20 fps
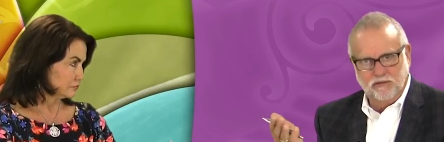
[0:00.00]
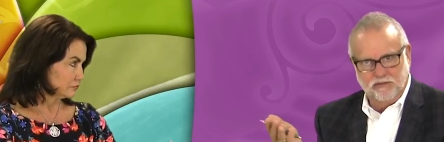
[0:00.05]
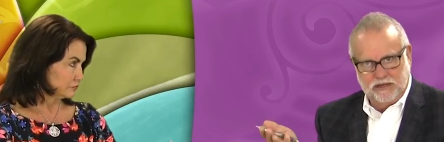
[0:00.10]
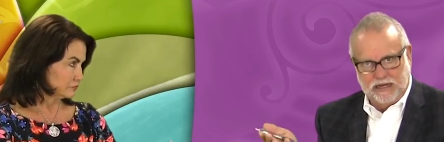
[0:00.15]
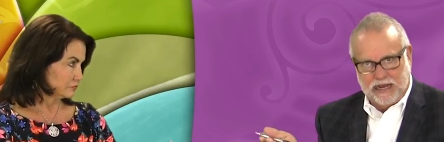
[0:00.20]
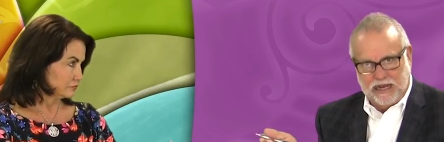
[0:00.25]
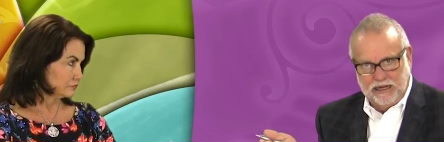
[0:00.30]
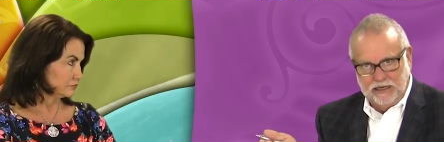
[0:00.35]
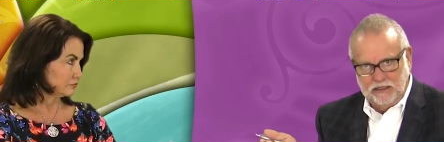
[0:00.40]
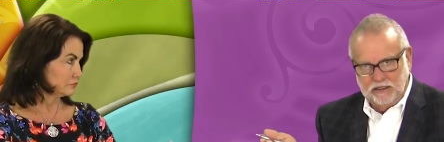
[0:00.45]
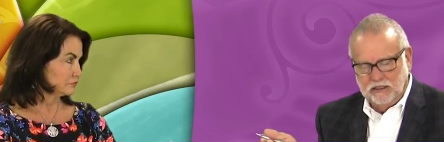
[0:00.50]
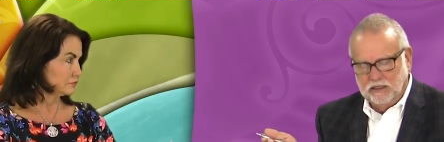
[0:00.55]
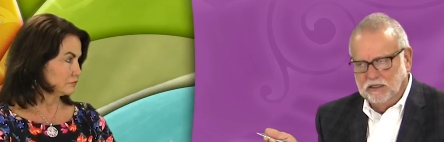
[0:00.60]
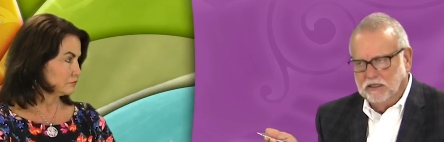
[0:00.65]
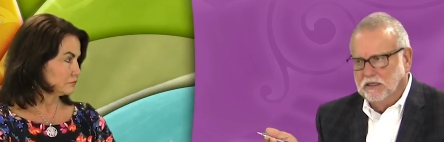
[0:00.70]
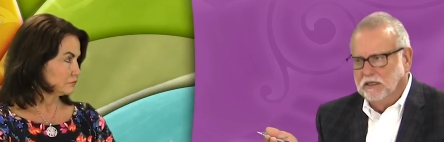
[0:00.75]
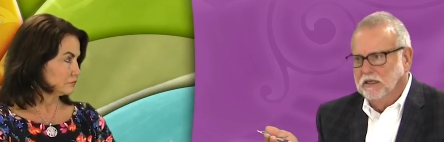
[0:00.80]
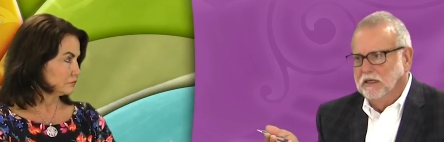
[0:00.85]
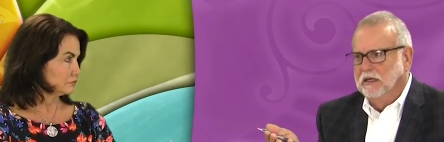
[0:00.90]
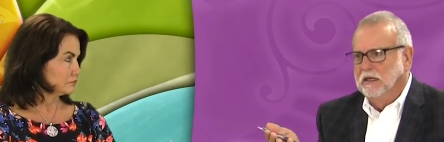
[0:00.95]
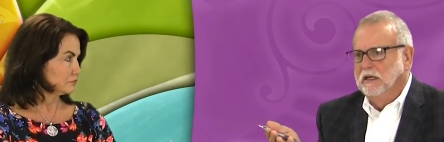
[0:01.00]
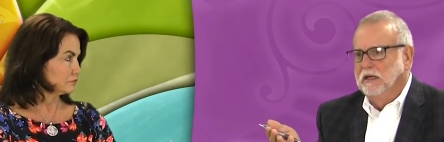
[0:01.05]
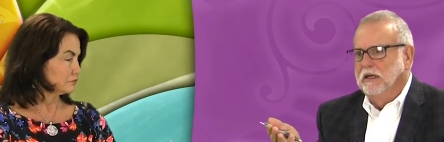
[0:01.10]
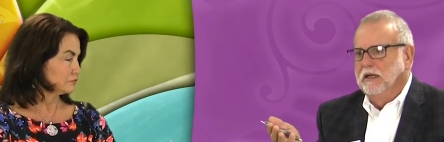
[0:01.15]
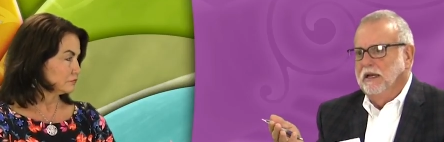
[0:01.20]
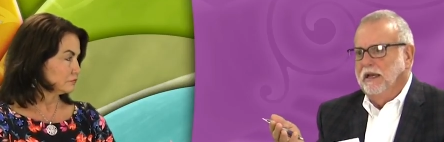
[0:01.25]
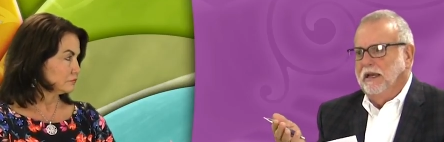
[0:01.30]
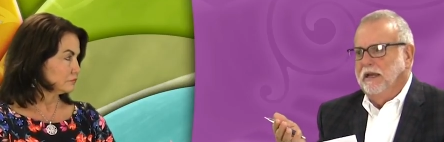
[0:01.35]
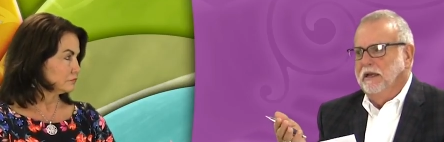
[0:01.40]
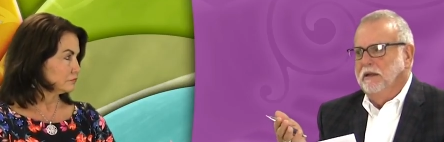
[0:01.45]
Speaker 1: have died.
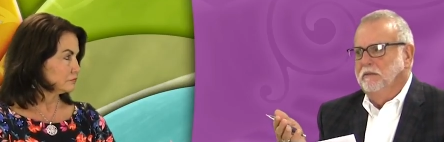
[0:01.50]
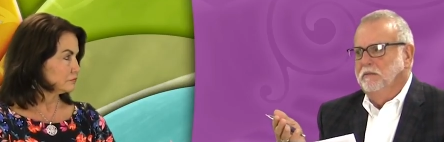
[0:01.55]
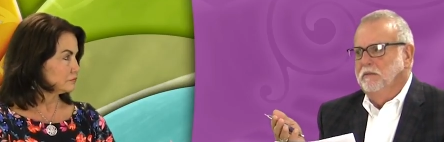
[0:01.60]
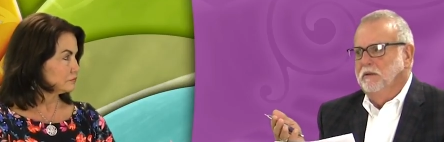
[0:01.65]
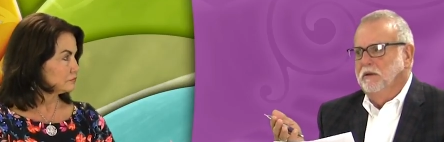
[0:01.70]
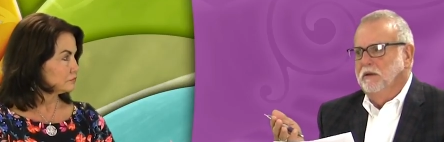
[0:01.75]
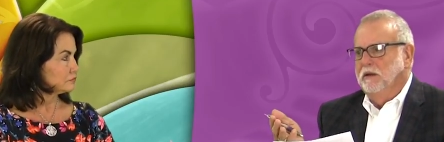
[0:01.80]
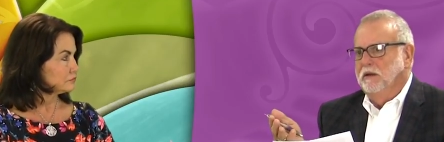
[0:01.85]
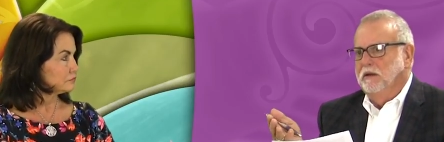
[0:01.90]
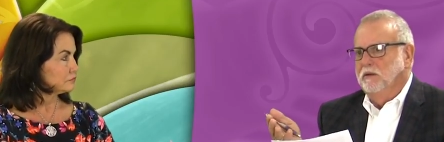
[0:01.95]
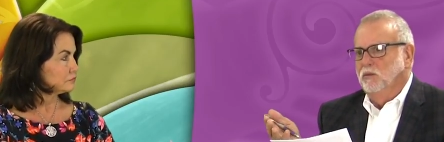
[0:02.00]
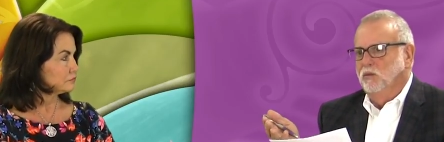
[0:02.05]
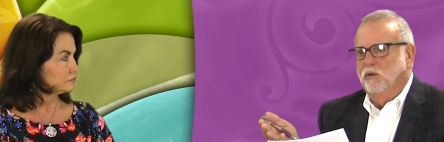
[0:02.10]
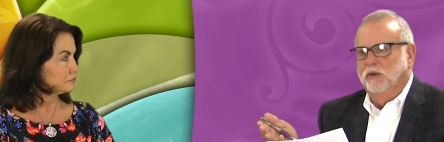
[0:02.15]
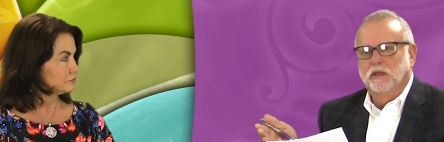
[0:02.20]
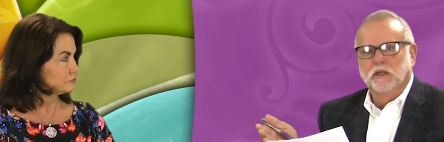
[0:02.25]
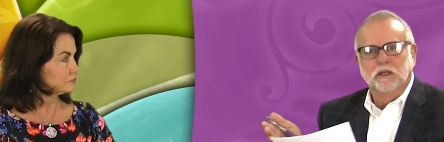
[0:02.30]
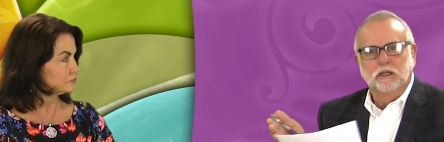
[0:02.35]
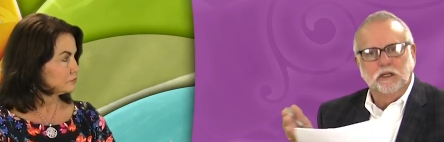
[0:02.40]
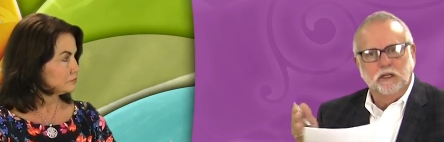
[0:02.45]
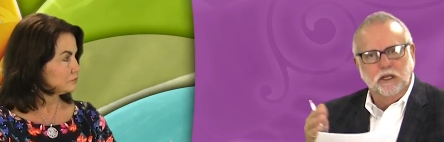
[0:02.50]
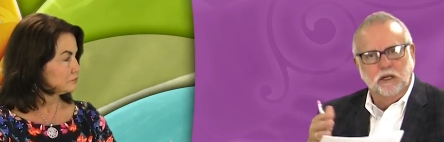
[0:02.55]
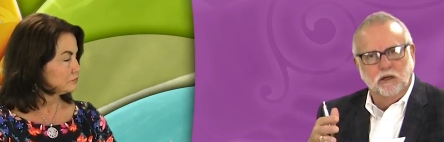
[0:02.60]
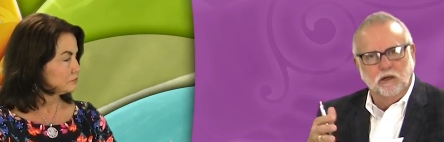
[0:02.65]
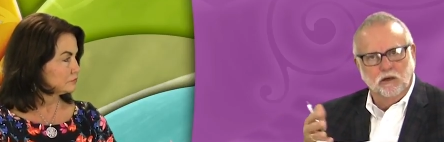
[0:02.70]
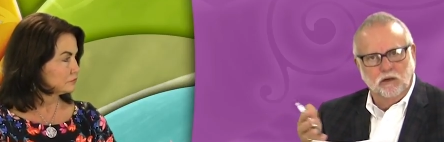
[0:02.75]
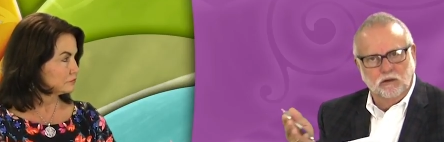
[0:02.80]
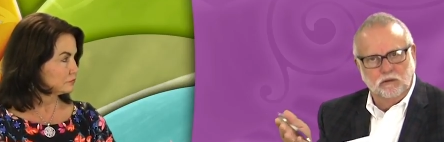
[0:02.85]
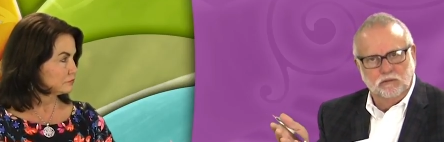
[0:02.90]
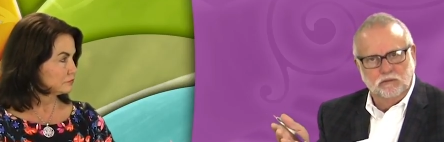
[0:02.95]
And within a
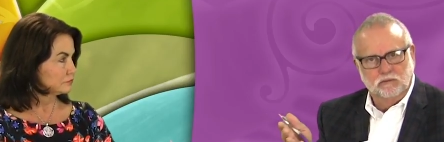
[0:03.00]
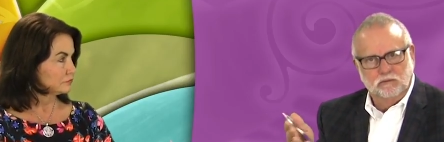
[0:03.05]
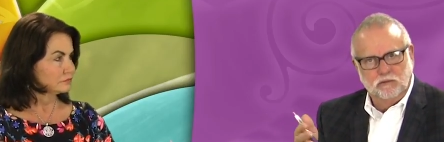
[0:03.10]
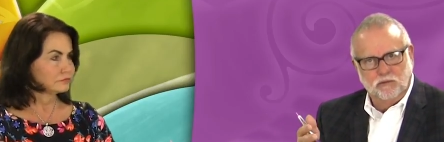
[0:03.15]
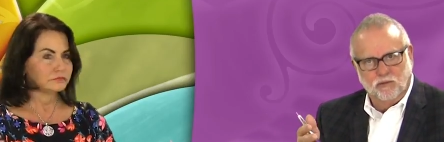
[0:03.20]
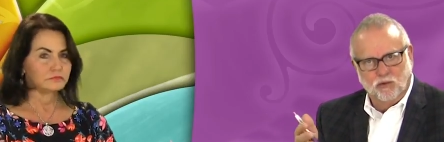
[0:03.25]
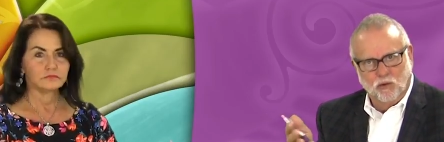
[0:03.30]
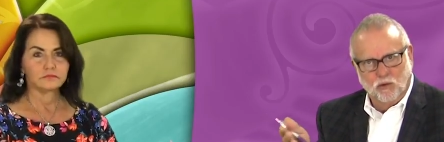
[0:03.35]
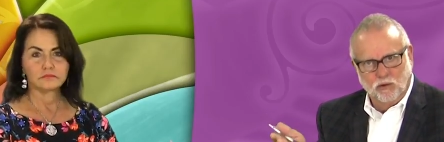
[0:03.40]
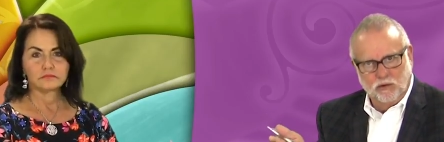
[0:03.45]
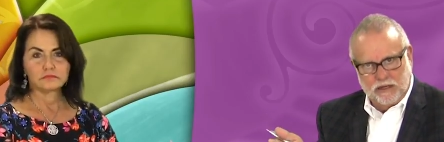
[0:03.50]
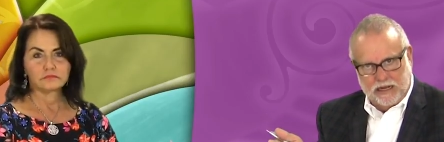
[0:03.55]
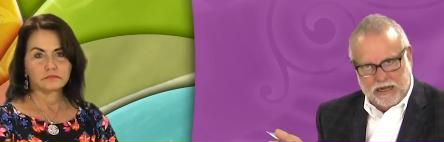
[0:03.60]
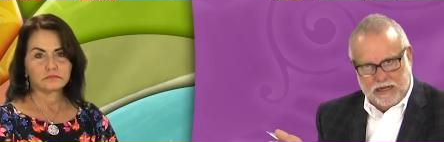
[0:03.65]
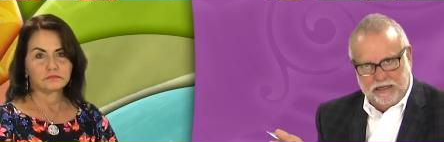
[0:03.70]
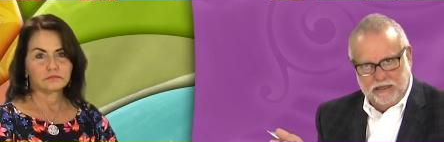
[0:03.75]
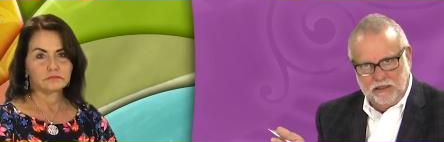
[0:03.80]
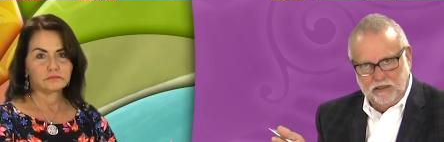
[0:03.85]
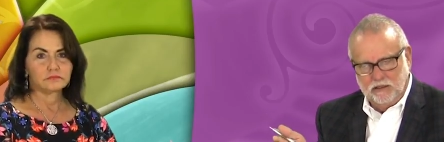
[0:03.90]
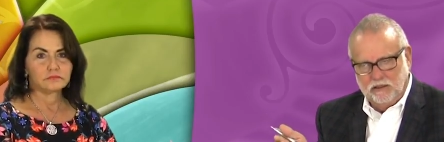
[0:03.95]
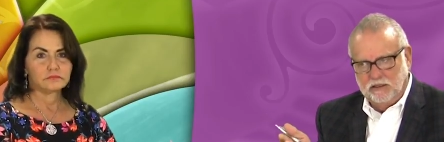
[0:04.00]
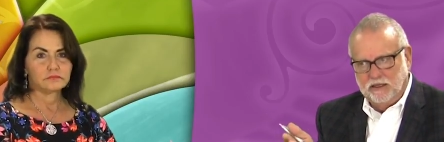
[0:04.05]
year before dying,